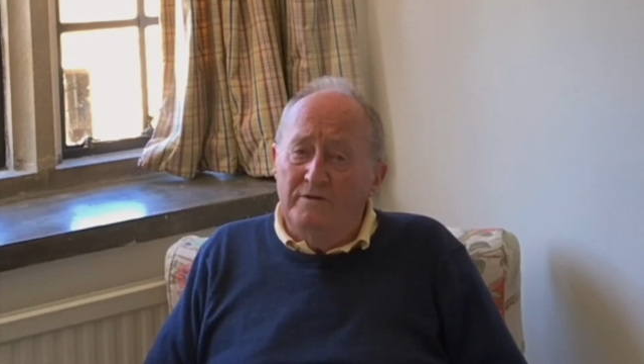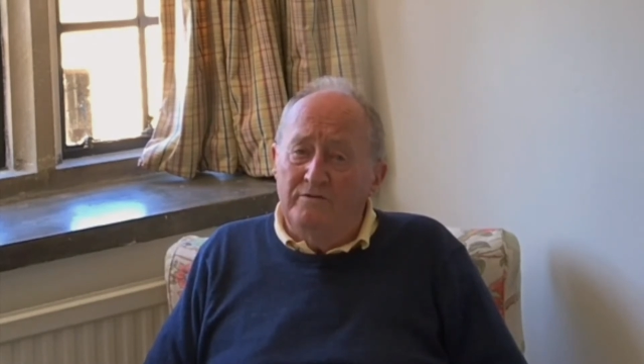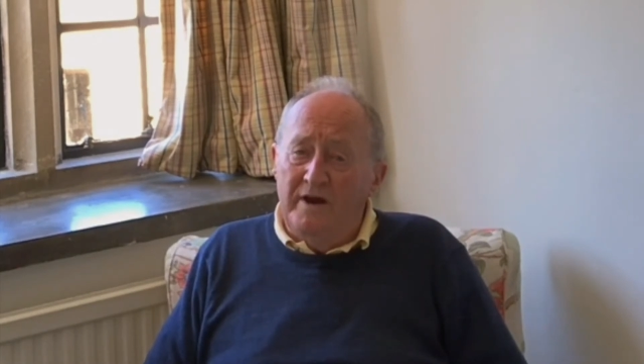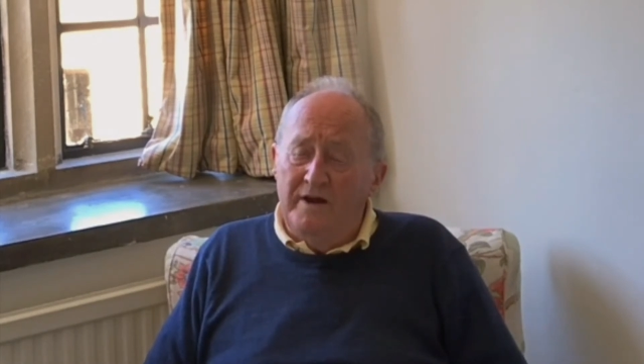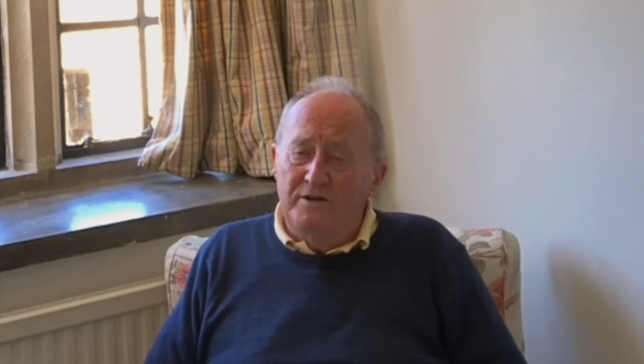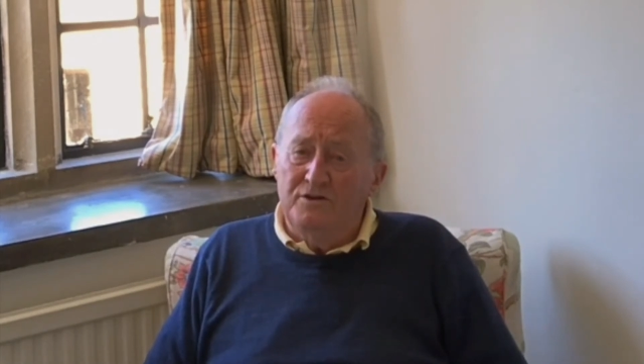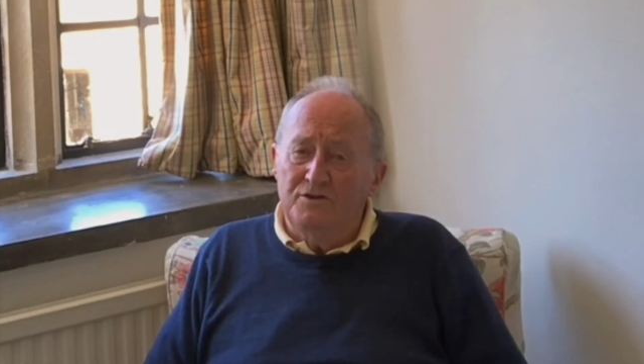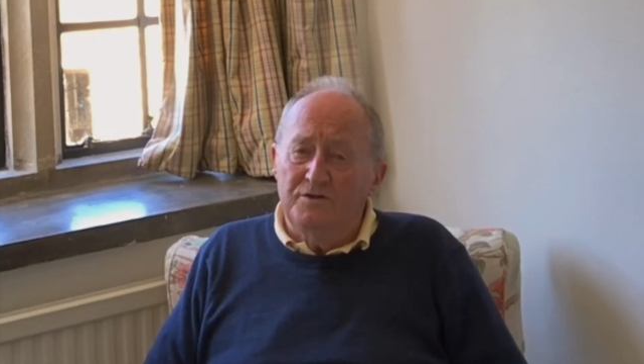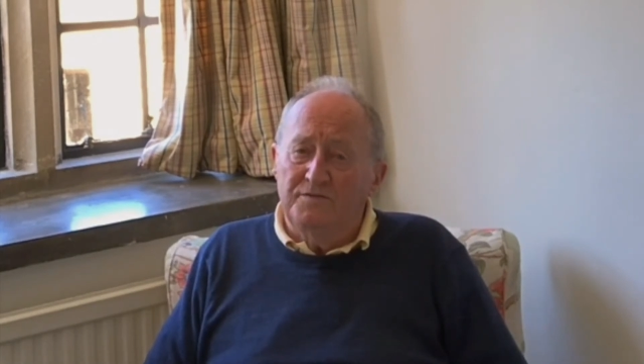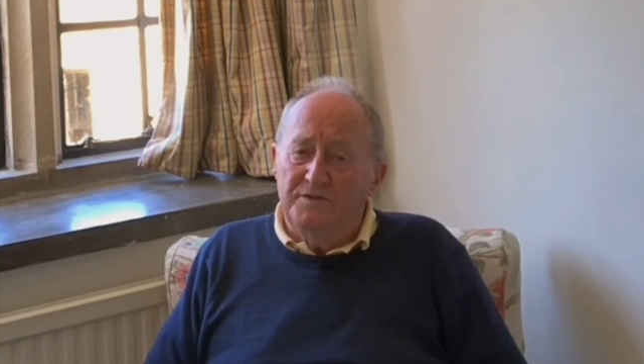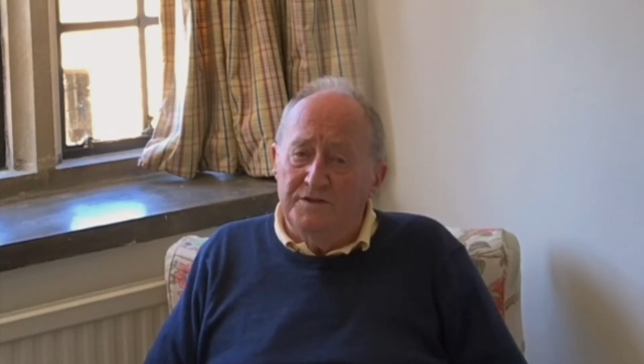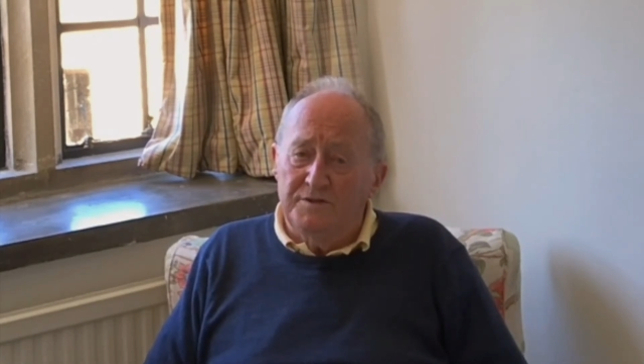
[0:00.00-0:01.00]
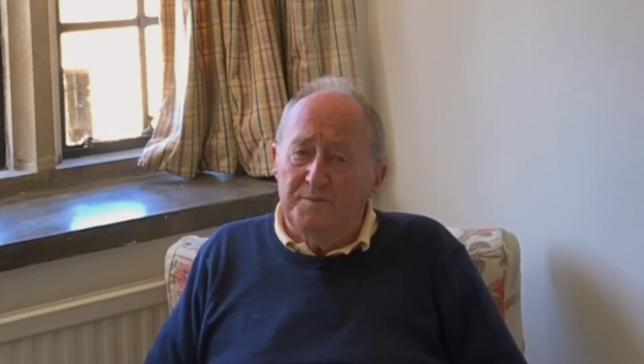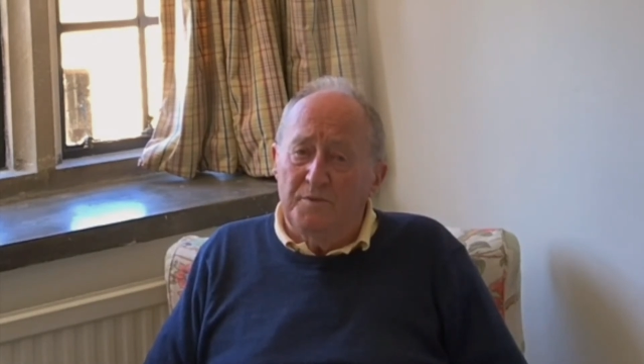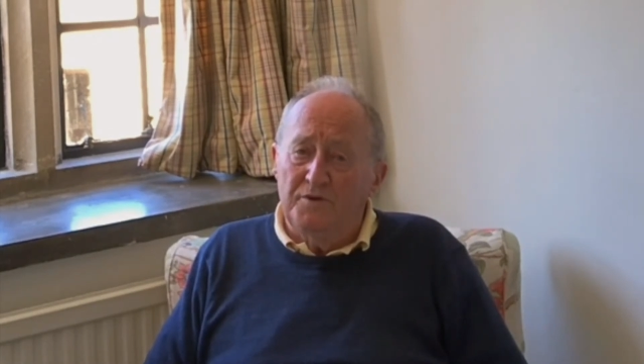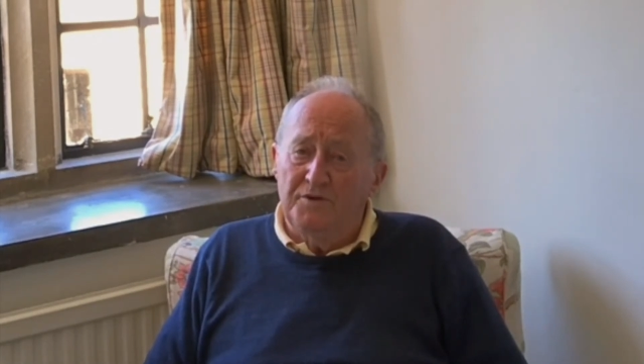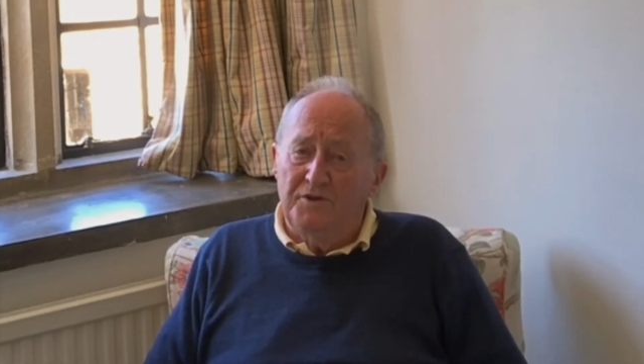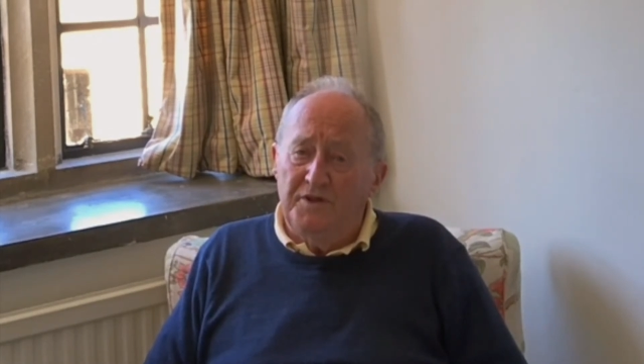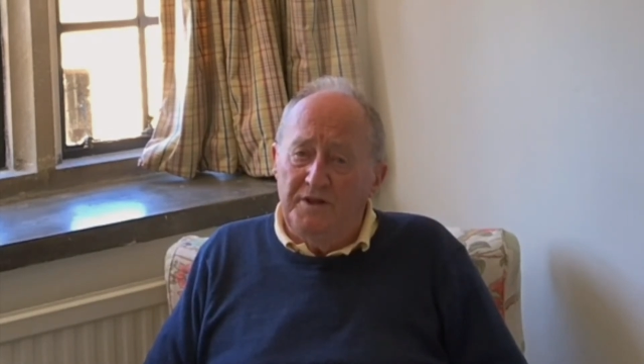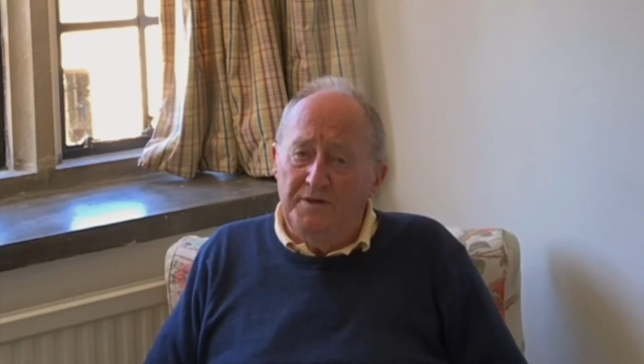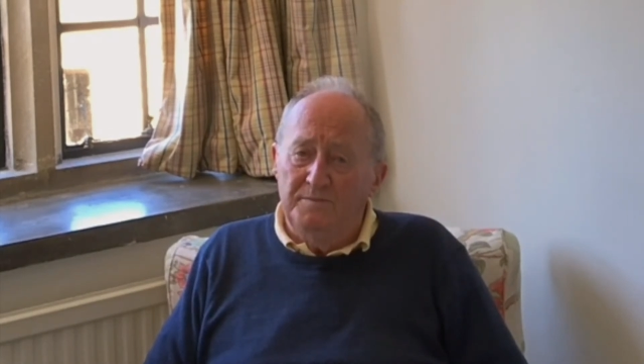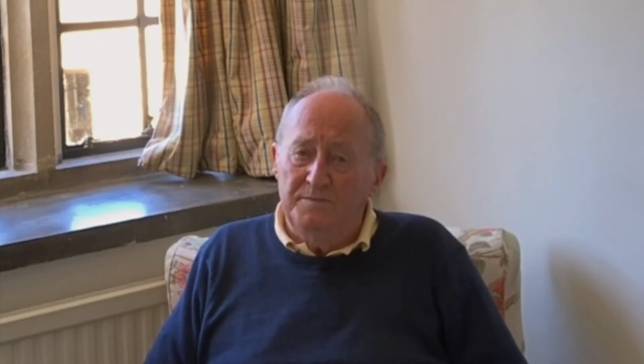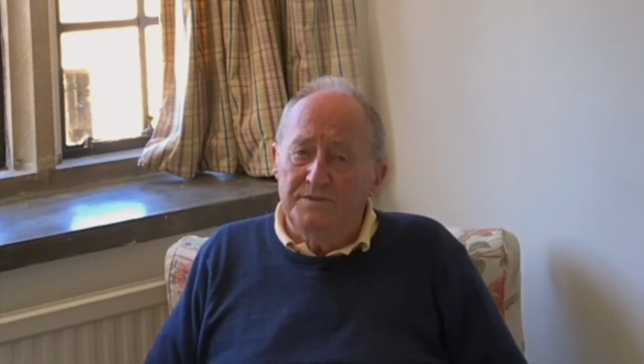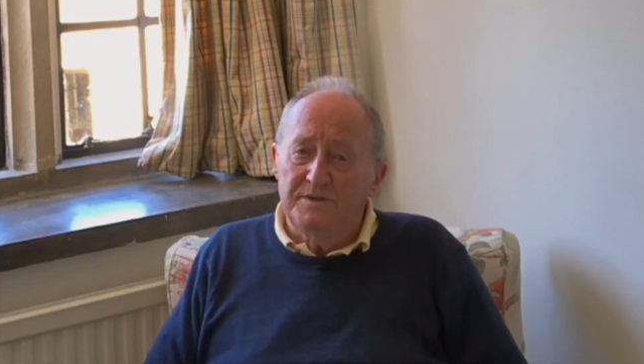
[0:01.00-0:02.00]
range of disparate
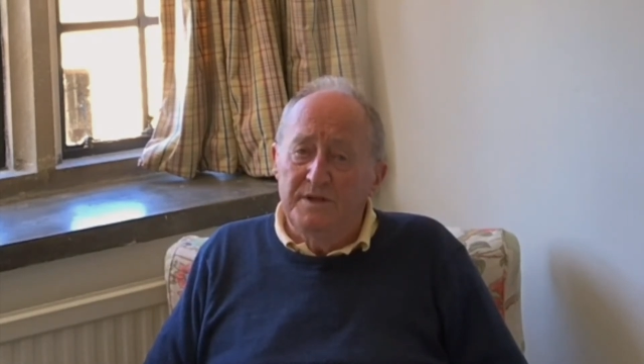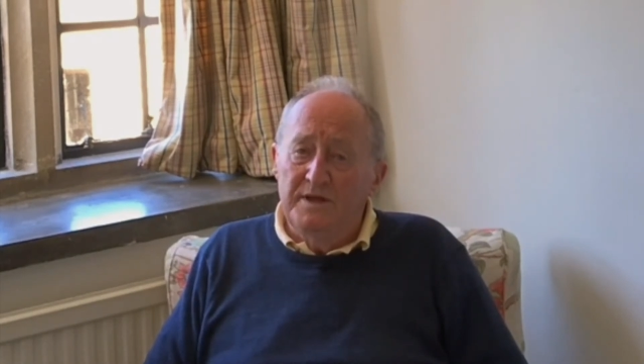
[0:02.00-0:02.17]
themes.